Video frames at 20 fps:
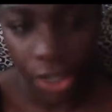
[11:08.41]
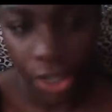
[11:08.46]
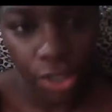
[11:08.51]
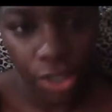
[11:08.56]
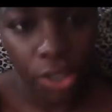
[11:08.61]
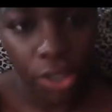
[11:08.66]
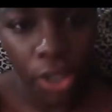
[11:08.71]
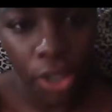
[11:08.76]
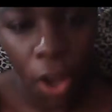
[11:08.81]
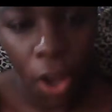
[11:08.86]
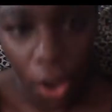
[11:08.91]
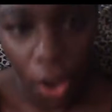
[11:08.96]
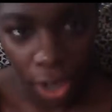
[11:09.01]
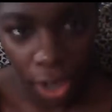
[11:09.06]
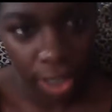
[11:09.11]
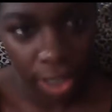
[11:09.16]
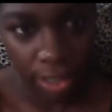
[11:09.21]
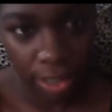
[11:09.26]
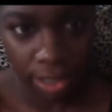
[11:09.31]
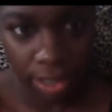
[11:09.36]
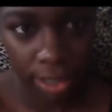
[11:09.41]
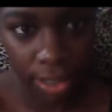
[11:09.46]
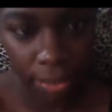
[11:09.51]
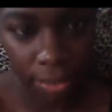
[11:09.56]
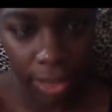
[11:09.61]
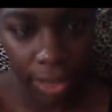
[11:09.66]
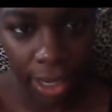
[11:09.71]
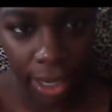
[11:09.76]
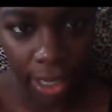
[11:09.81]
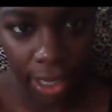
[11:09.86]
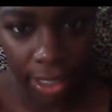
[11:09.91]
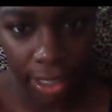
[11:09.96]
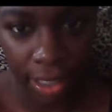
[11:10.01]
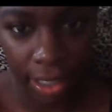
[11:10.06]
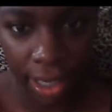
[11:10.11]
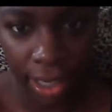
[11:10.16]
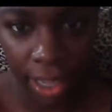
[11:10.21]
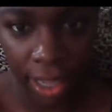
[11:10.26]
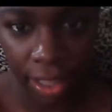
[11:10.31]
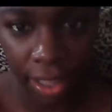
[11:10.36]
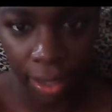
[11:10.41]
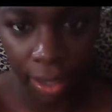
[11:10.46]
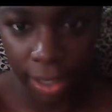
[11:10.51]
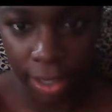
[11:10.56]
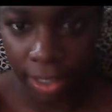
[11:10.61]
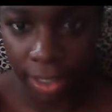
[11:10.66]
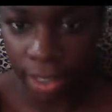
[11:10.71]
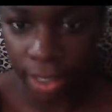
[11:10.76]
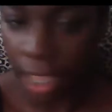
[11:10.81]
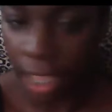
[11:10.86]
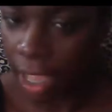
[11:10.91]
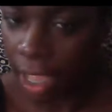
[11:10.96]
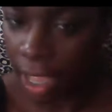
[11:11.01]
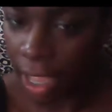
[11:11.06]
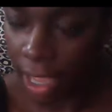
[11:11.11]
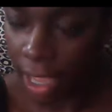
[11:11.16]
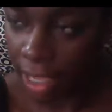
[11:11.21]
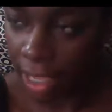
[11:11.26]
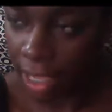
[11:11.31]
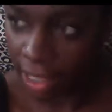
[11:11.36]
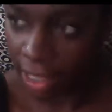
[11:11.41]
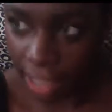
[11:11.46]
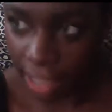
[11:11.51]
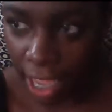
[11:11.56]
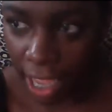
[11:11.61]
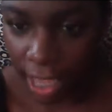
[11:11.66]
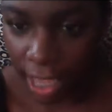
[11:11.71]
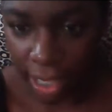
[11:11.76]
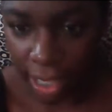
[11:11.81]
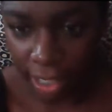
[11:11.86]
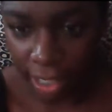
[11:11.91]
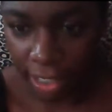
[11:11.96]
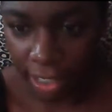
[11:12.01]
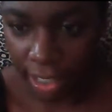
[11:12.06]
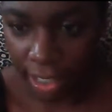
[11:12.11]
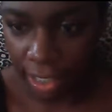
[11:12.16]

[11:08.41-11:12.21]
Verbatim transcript: Just talking to somebody is a good outlet because it's not easy.